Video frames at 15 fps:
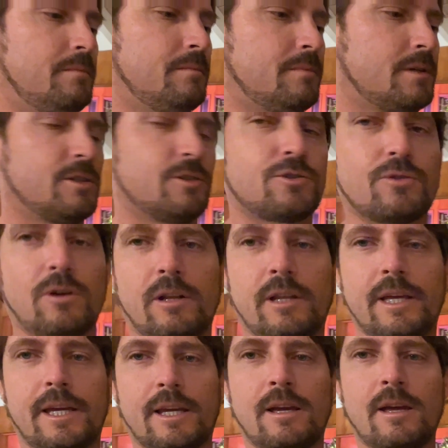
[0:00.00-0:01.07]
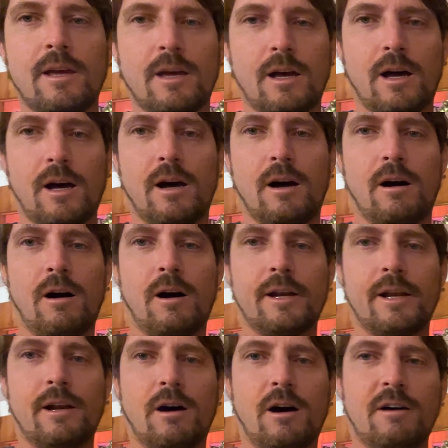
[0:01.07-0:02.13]
controlling on
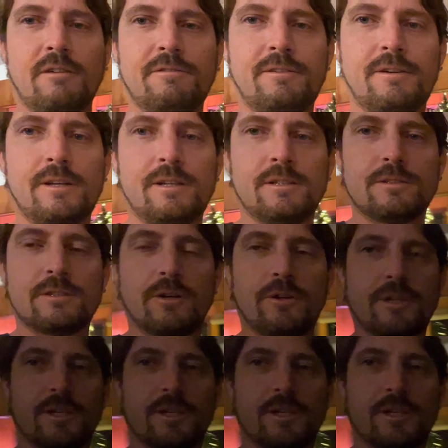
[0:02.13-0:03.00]
and off. So you